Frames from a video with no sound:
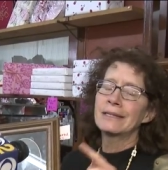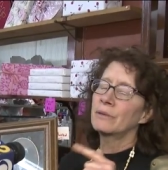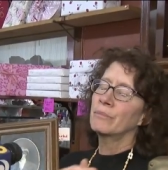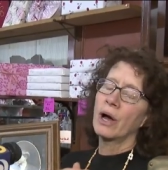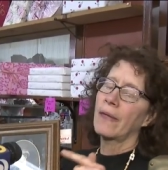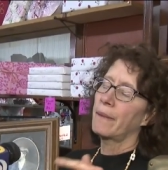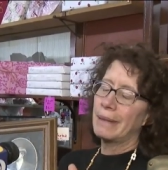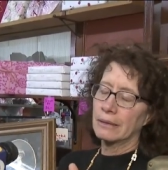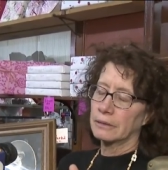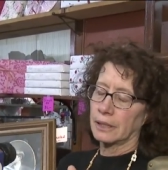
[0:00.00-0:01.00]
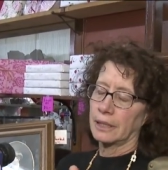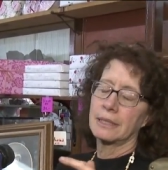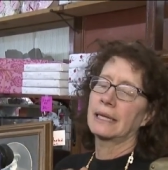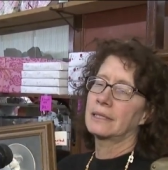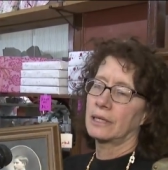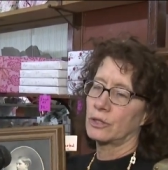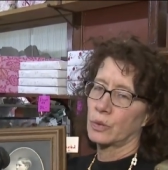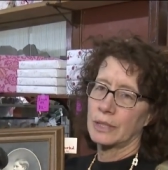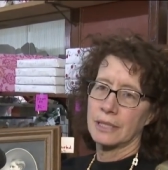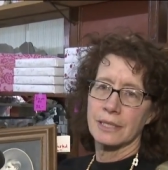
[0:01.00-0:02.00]
he didn't buy the building in
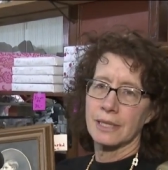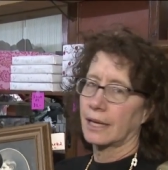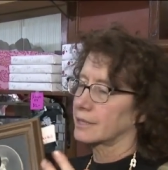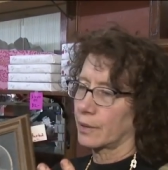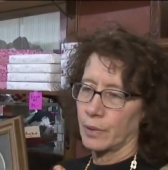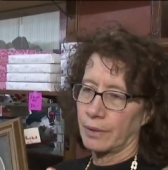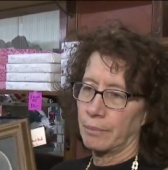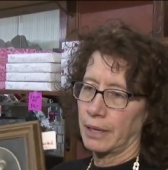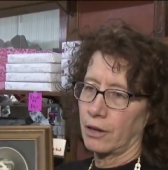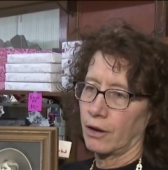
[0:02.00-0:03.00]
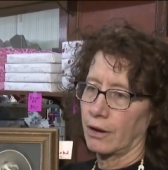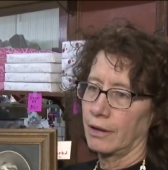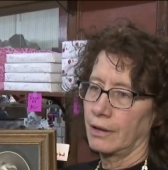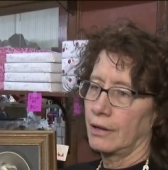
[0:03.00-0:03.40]
1926, I wouldn't be here.